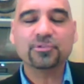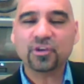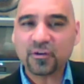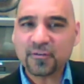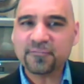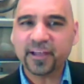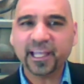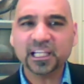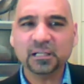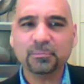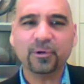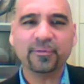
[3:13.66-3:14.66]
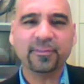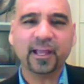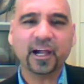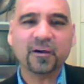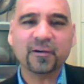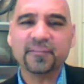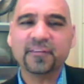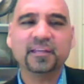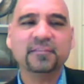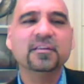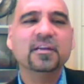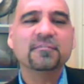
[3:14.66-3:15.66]
what jobs are available
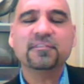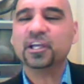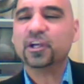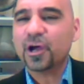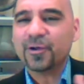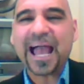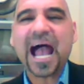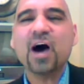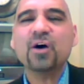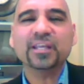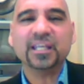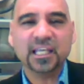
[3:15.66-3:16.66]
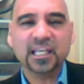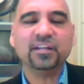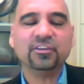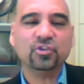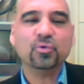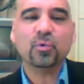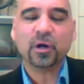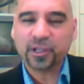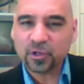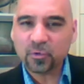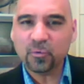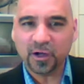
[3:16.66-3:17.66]
there, and then figure out how to
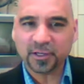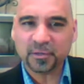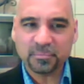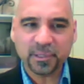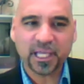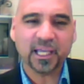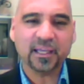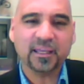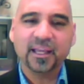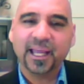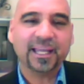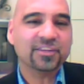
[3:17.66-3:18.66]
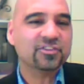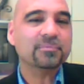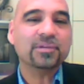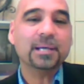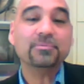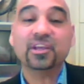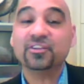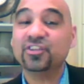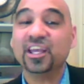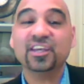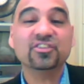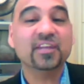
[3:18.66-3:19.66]
get to where you want to be. And
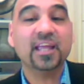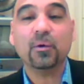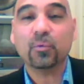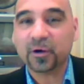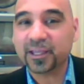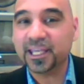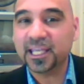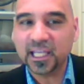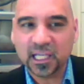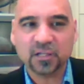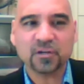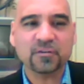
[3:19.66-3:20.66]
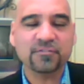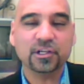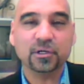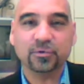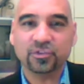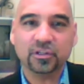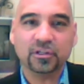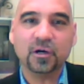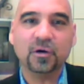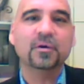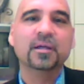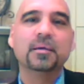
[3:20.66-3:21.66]
sometimes that takes networking
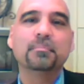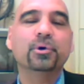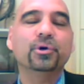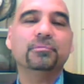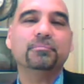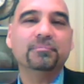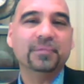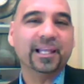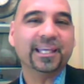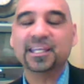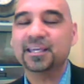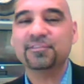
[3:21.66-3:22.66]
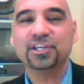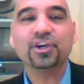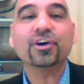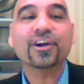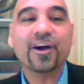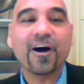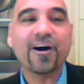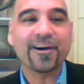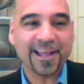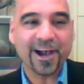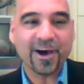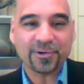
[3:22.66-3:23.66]
interviews, you know, put like
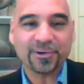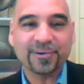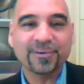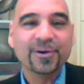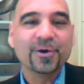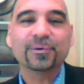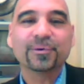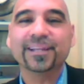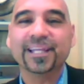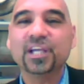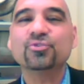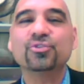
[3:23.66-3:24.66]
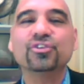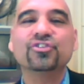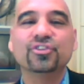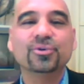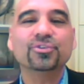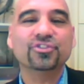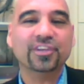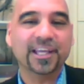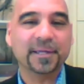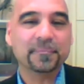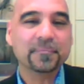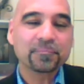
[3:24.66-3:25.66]
giving your card out or really
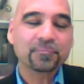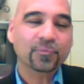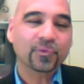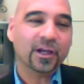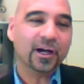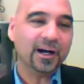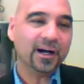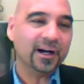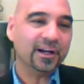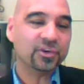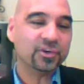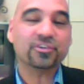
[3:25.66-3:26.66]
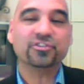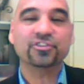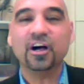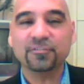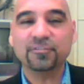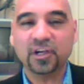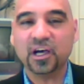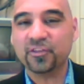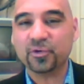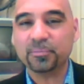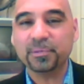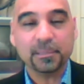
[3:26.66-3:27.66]
introducing uh,
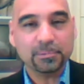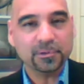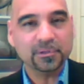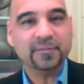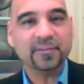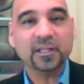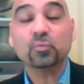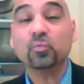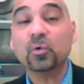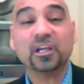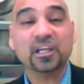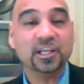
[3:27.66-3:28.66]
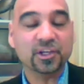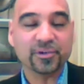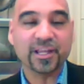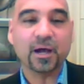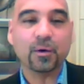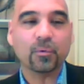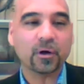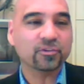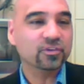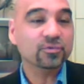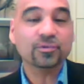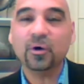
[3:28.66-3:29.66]
yourself to other people and then
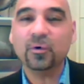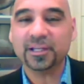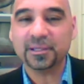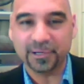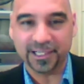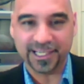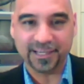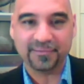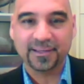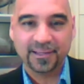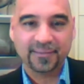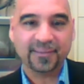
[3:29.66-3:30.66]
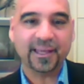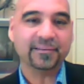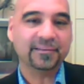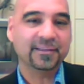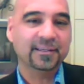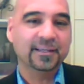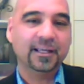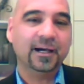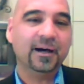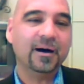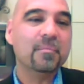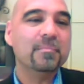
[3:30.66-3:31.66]
working your network. Do you know anybody
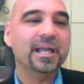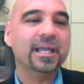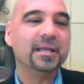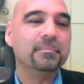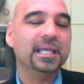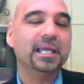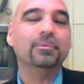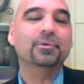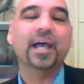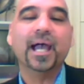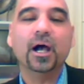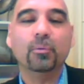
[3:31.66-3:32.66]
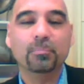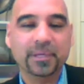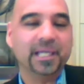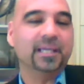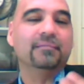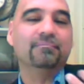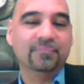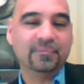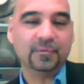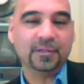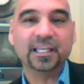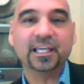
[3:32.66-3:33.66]
that uh, may be able to
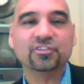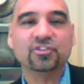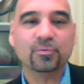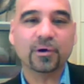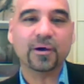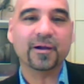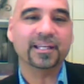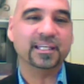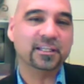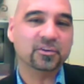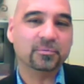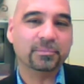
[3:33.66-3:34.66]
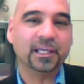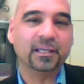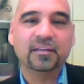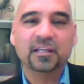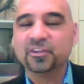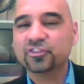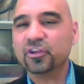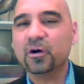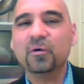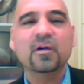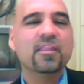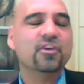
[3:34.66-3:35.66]
help me? get to where I need to
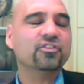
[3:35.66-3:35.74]
be.